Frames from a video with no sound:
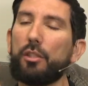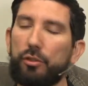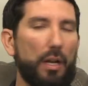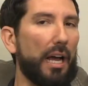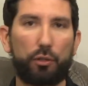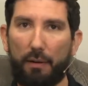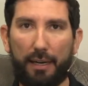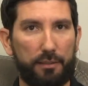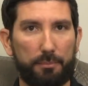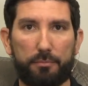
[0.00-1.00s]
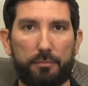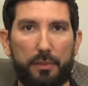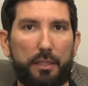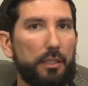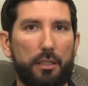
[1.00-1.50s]
Do not correct them.
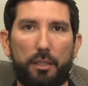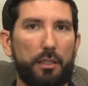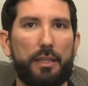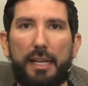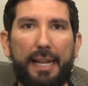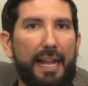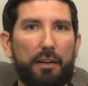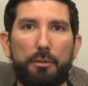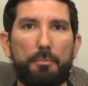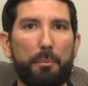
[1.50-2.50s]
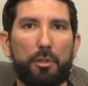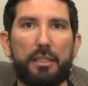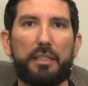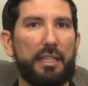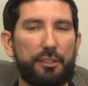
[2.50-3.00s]
They can't remember
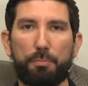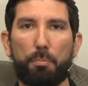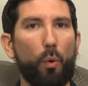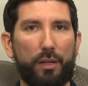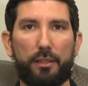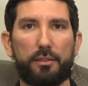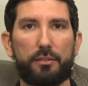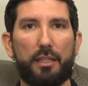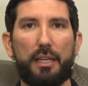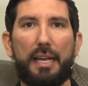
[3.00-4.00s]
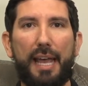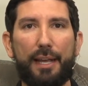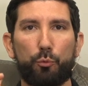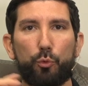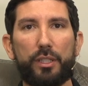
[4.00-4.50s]
it. It's pointless.
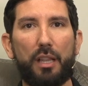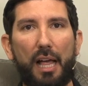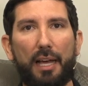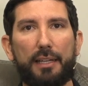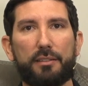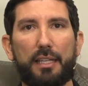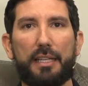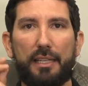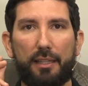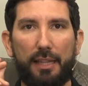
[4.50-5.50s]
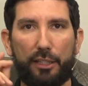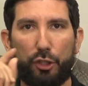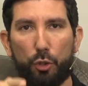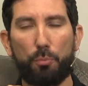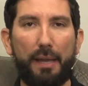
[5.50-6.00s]
And realize that
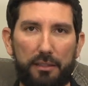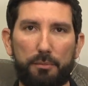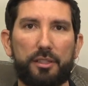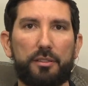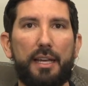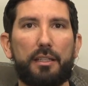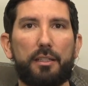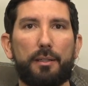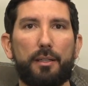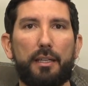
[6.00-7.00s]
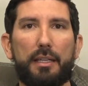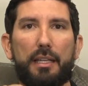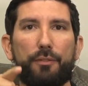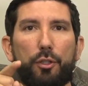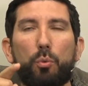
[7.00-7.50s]
you made the mistake.
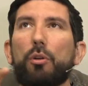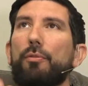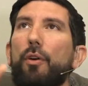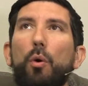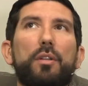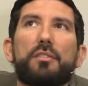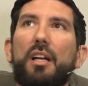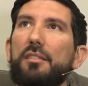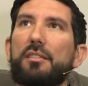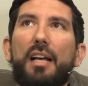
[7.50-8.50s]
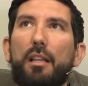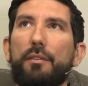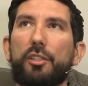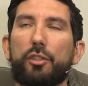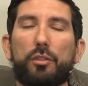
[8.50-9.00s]
If you were focused on the
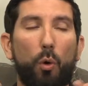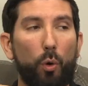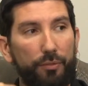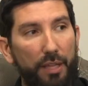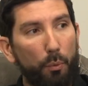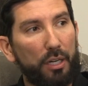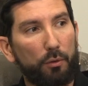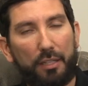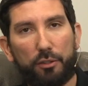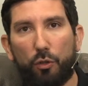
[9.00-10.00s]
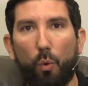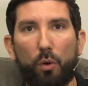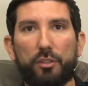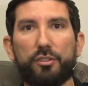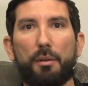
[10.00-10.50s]
television, or if they went around the
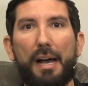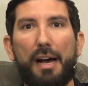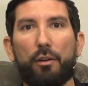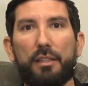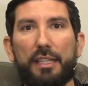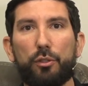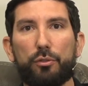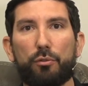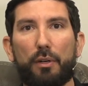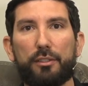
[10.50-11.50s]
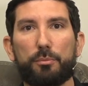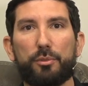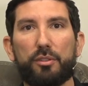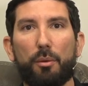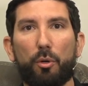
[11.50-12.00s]
corner somehow and they used the restroom
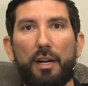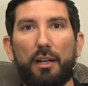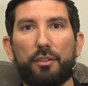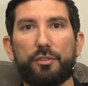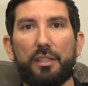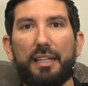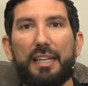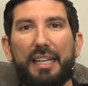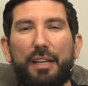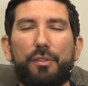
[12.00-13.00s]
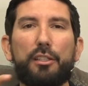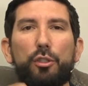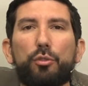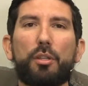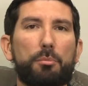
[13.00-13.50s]
somewhere else, if they
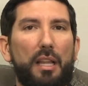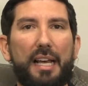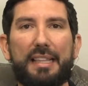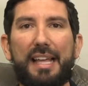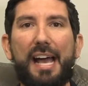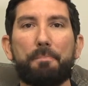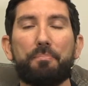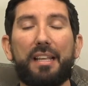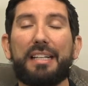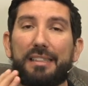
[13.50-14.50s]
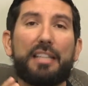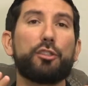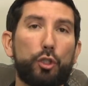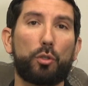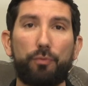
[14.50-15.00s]
do something like that,
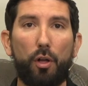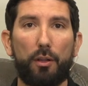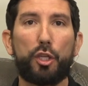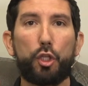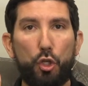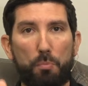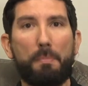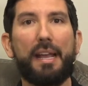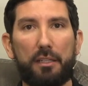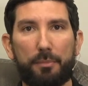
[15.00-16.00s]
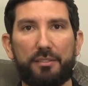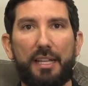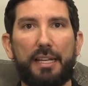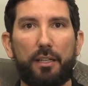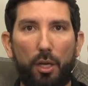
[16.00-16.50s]
that's your fault. You made the
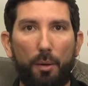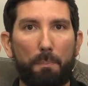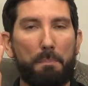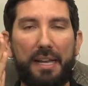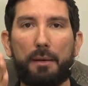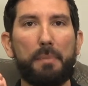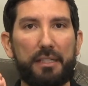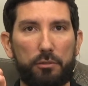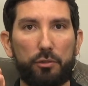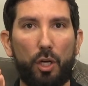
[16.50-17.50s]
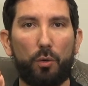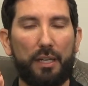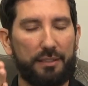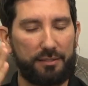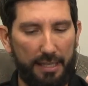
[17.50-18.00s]
mistake. Make a mental note
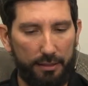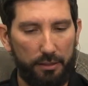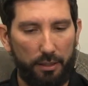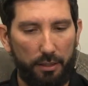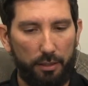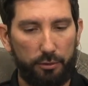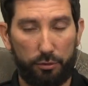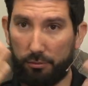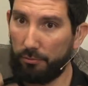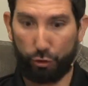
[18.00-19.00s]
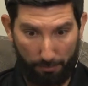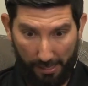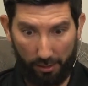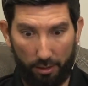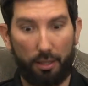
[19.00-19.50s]
and say,
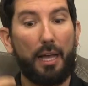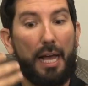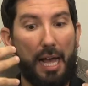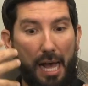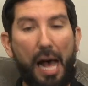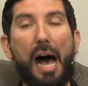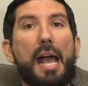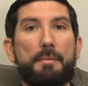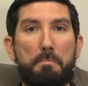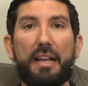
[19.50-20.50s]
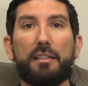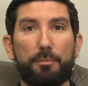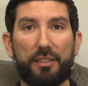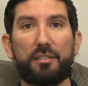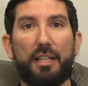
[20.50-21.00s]
Jamel, I made the
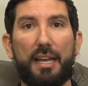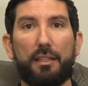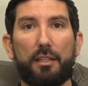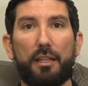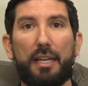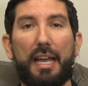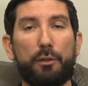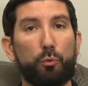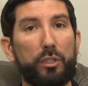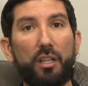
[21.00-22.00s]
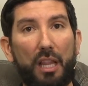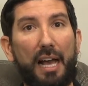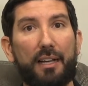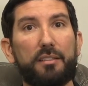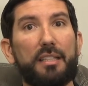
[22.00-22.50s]
mistake. And
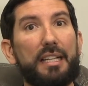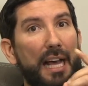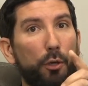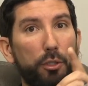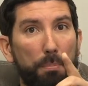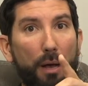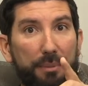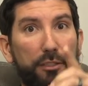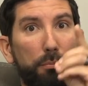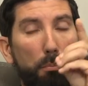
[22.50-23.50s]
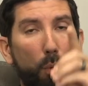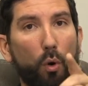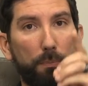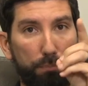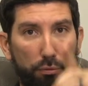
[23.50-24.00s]
realize that now your puppy is
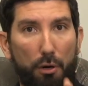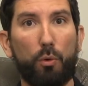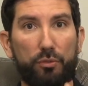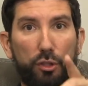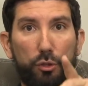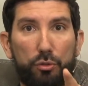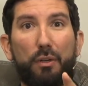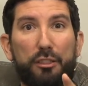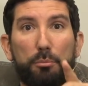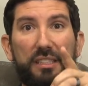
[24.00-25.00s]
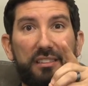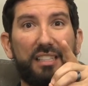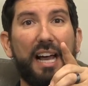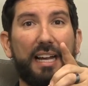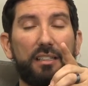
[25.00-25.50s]
more prone to use the restroom
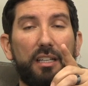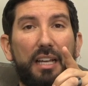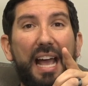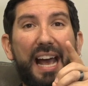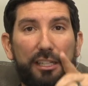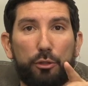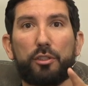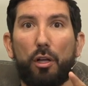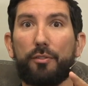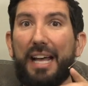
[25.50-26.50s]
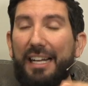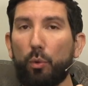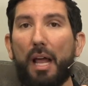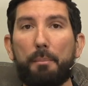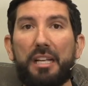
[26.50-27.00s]
inside as a result. That's
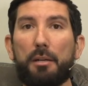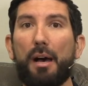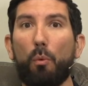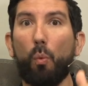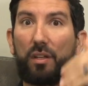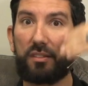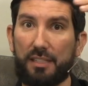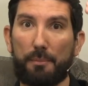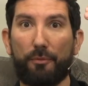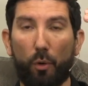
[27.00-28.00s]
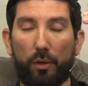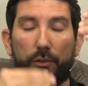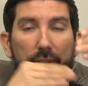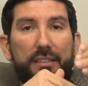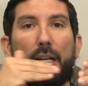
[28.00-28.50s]
what I mean about 1 step forward,
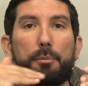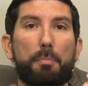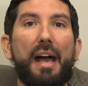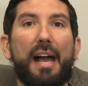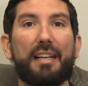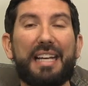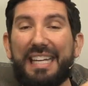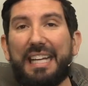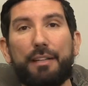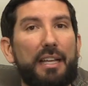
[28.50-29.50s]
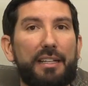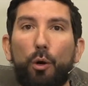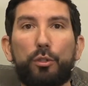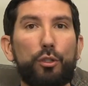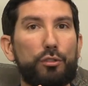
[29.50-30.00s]
3 steps back. If they
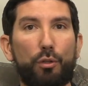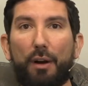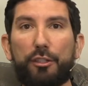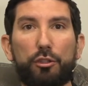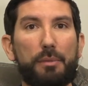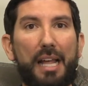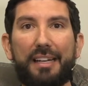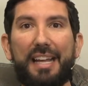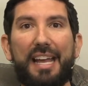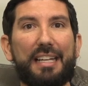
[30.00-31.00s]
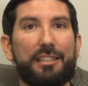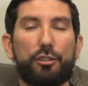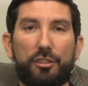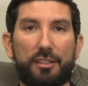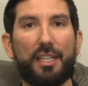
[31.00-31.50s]
don't use the restroom that day and
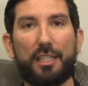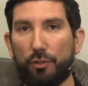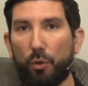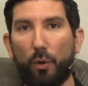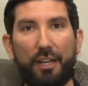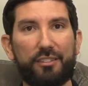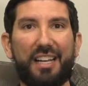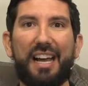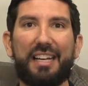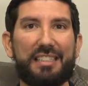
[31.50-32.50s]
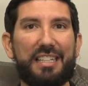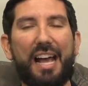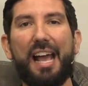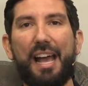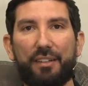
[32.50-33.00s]
they're successful going outside and
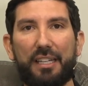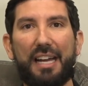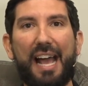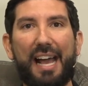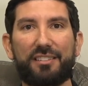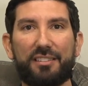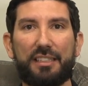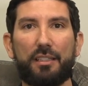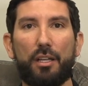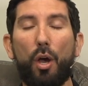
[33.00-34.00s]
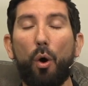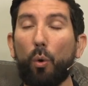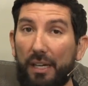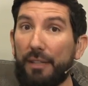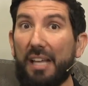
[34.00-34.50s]
not having an accident,
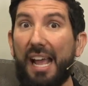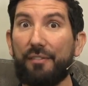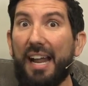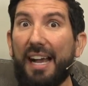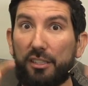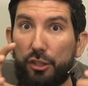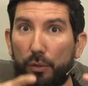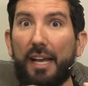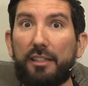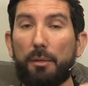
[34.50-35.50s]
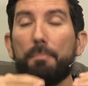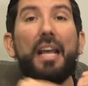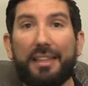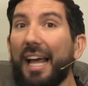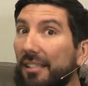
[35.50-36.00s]
or if they have an accident, you catch them,
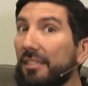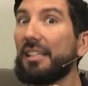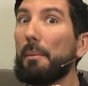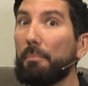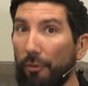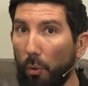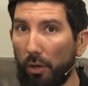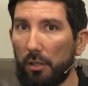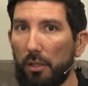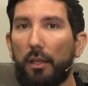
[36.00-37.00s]
that's a step forward.